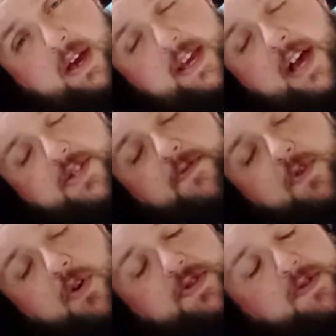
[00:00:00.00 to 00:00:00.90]
Yes, of
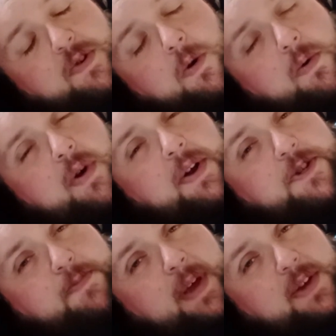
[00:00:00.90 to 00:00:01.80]
course, you've got upgraded
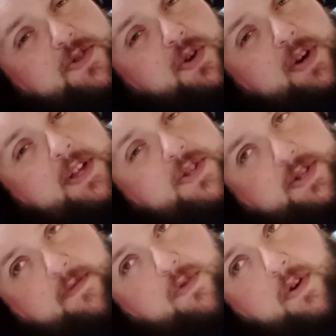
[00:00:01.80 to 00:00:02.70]
speaker sockets
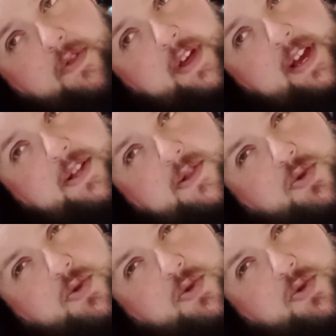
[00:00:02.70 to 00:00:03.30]
and you've got the